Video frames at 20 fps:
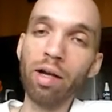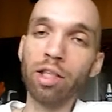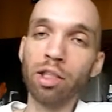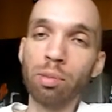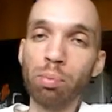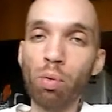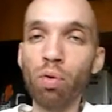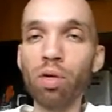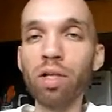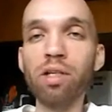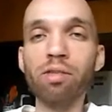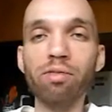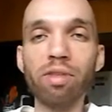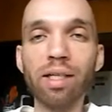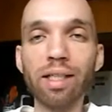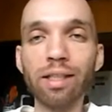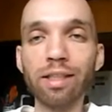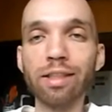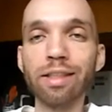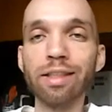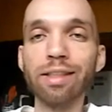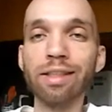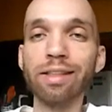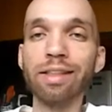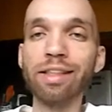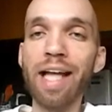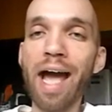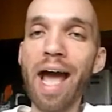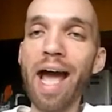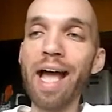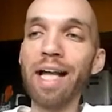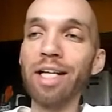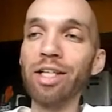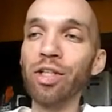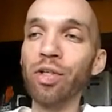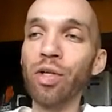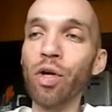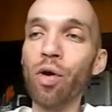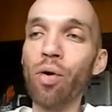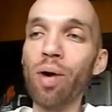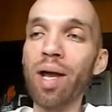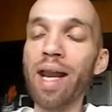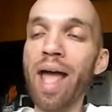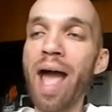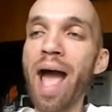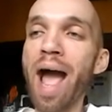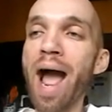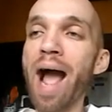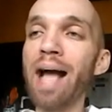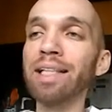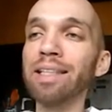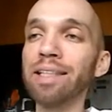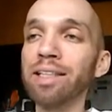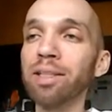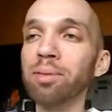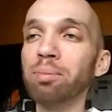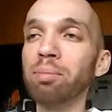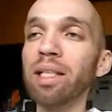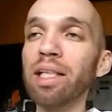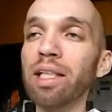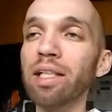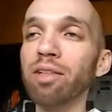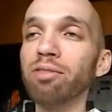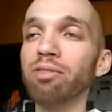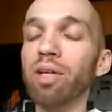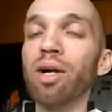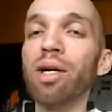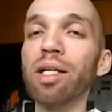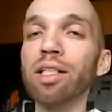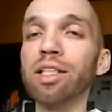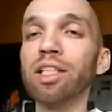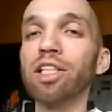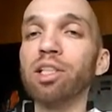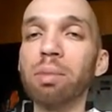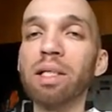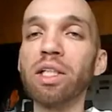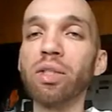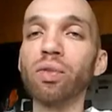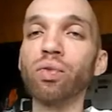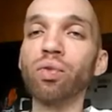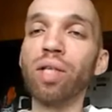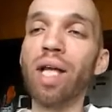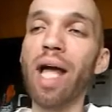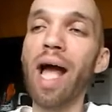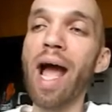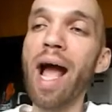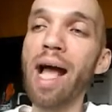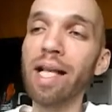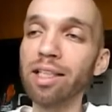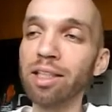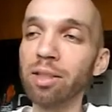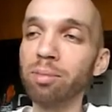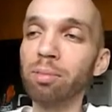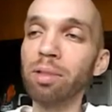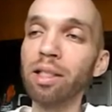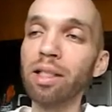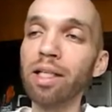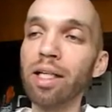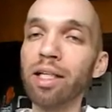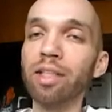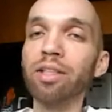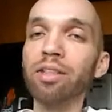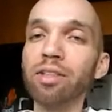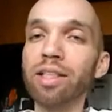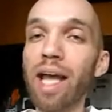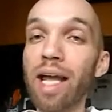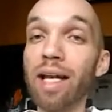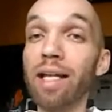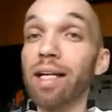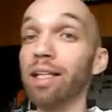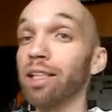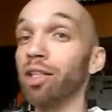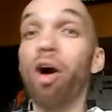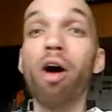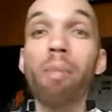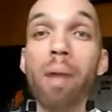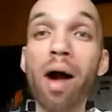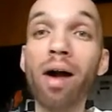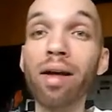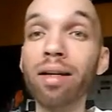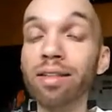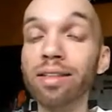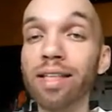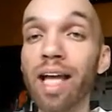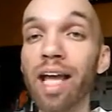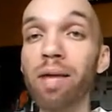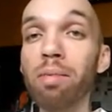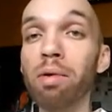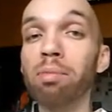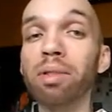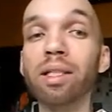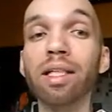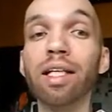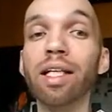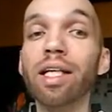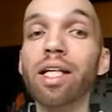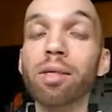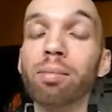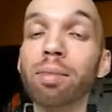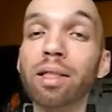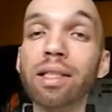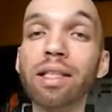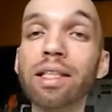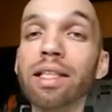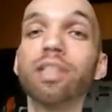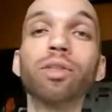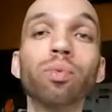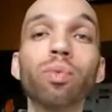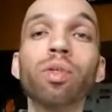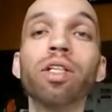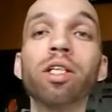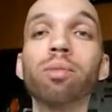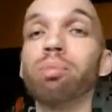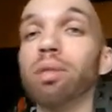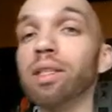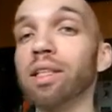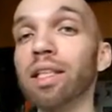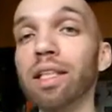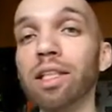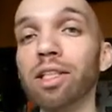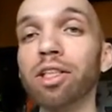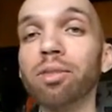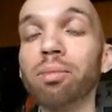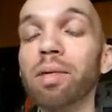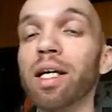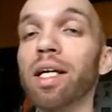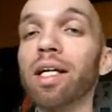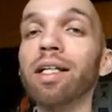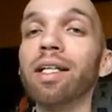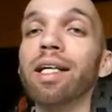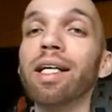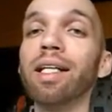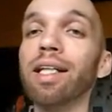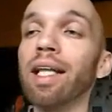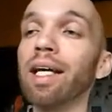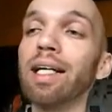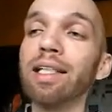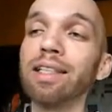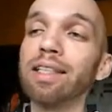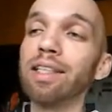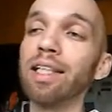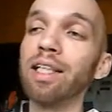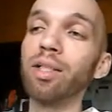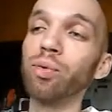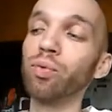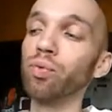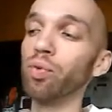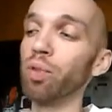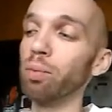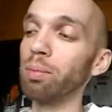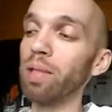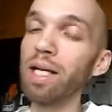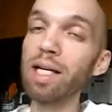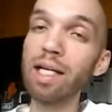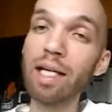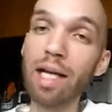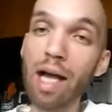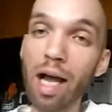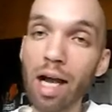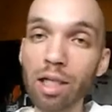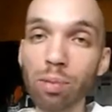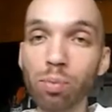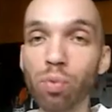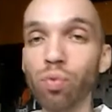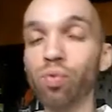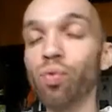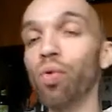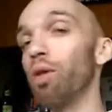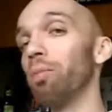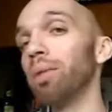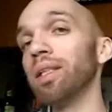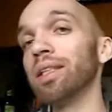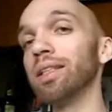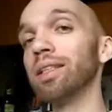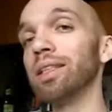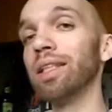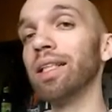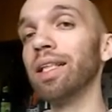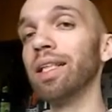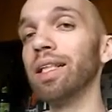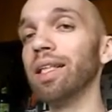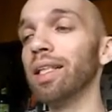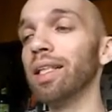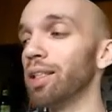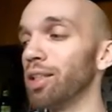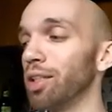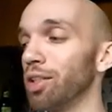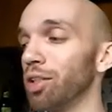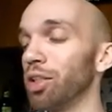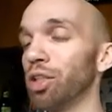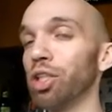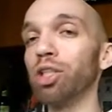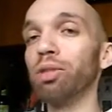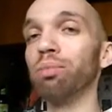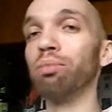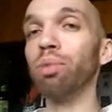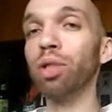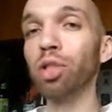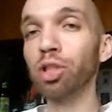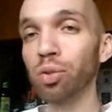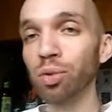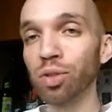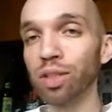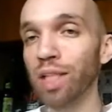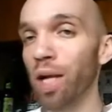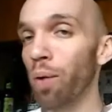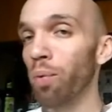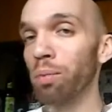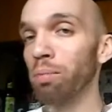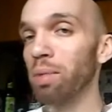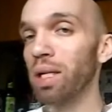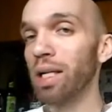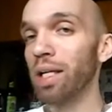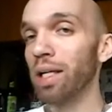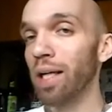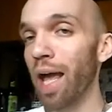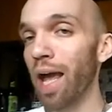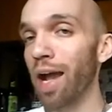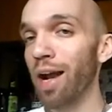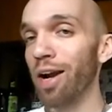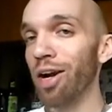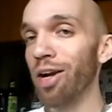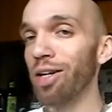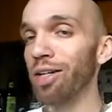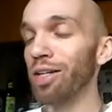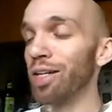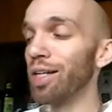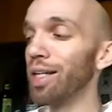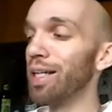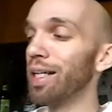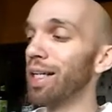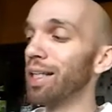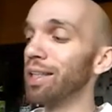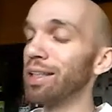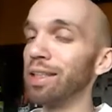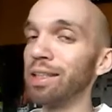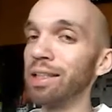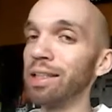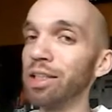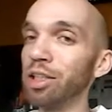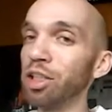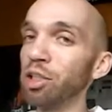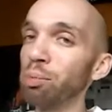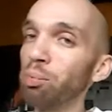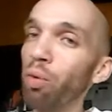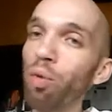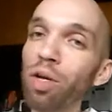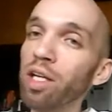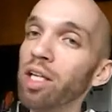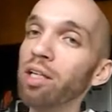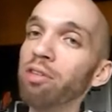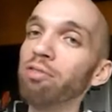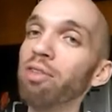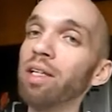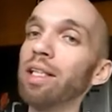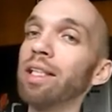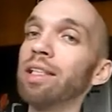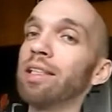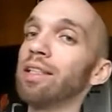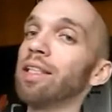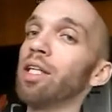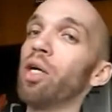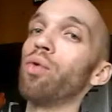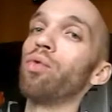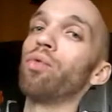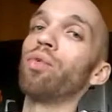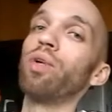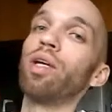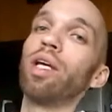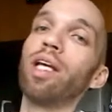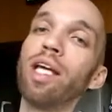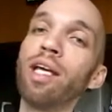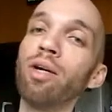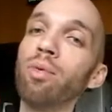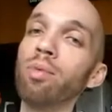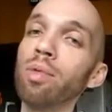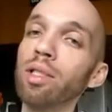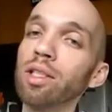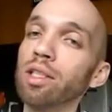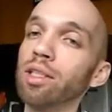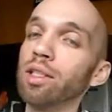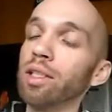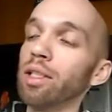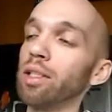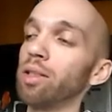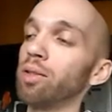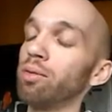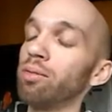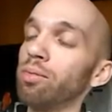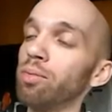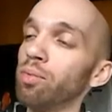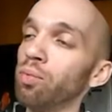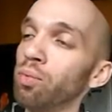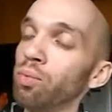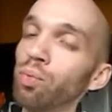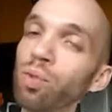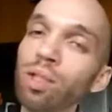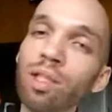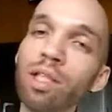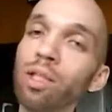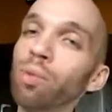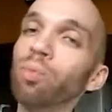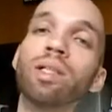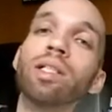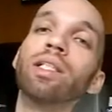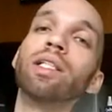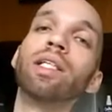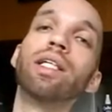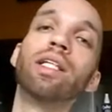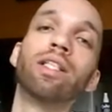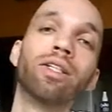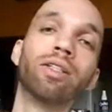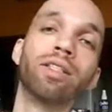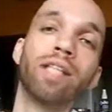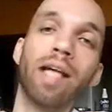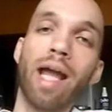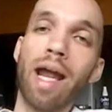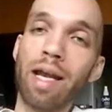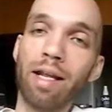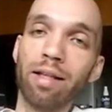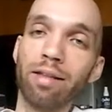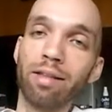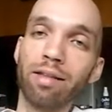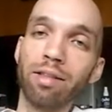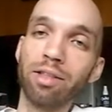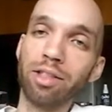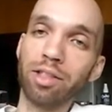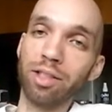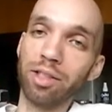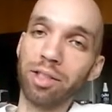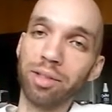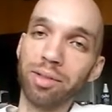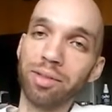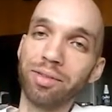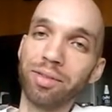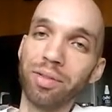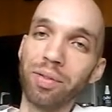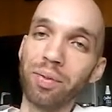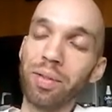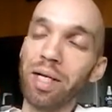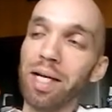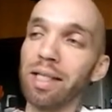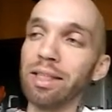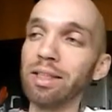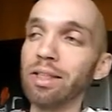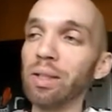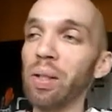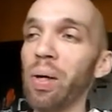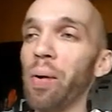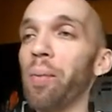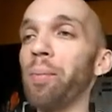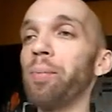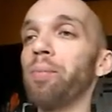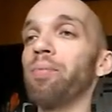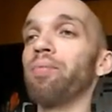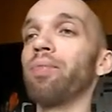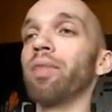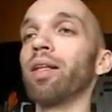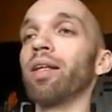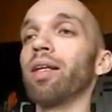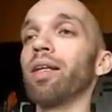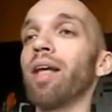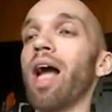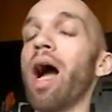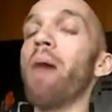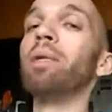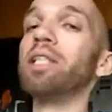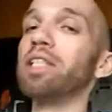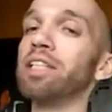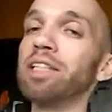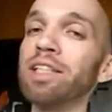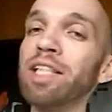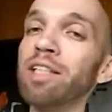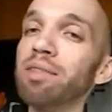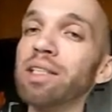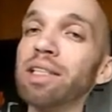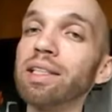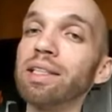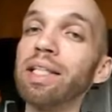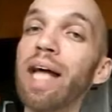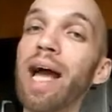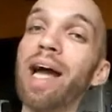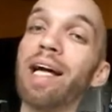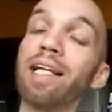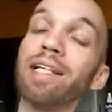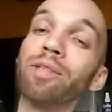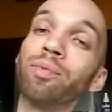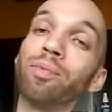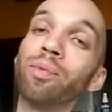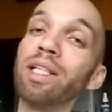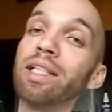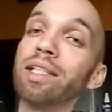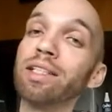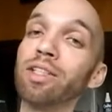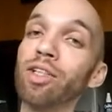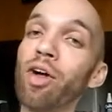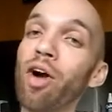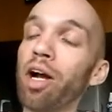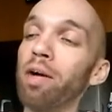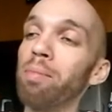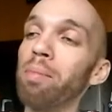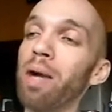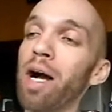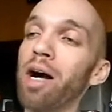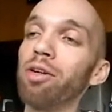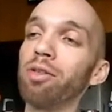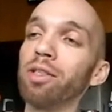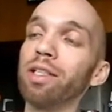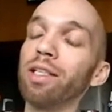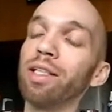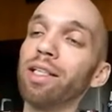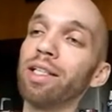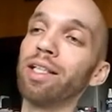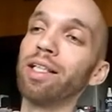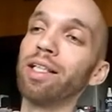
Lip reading: sporting events that it has to be very suspenseful. It has to be entertaining. It's all about entertainment, but this one in particular, man, like I said, from Lady Gaga's performance to the commercials that were being aired to the sporting event itself, it was just really, really entertaining this year. Okay, so I'm gonna just leave it at that, and we could talk about